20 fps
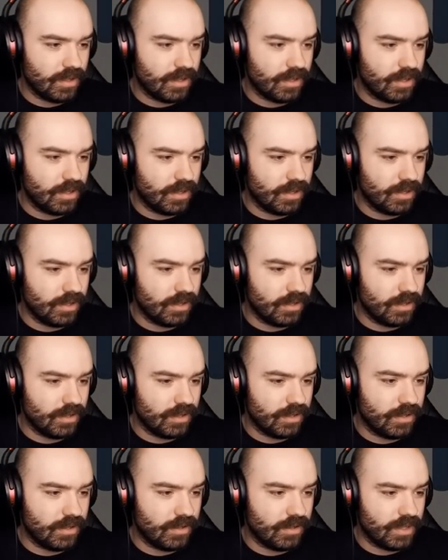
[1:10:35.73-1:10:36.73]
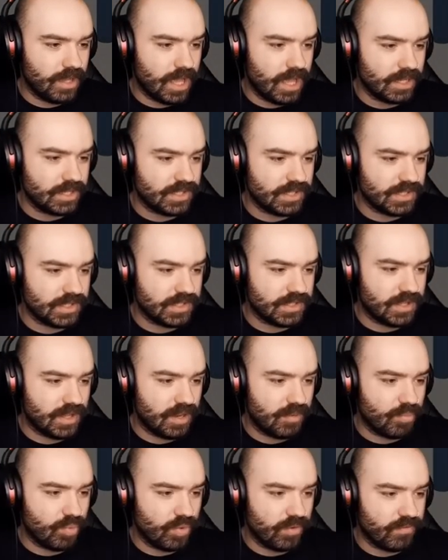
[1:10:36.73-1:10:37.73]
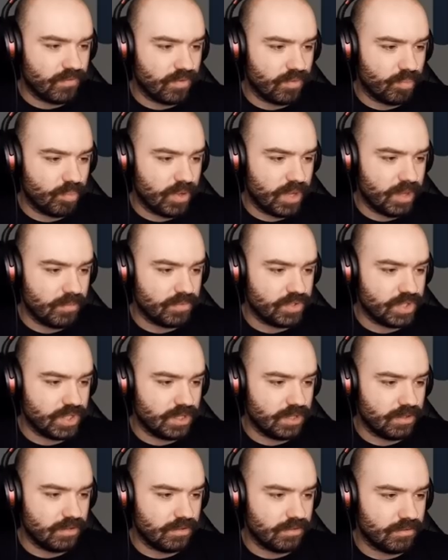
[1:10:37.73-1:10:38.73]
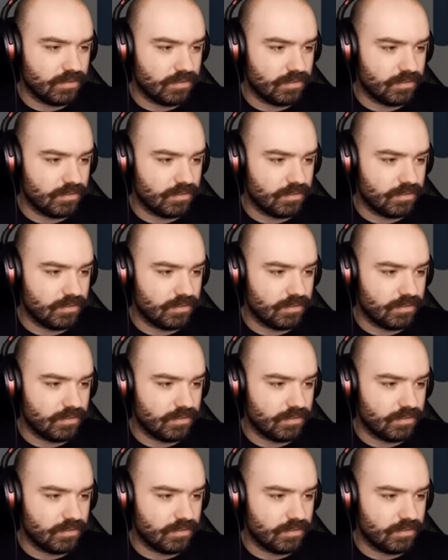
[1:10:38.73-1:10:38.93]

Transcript: uh, axe is a starting point for a pipe chain.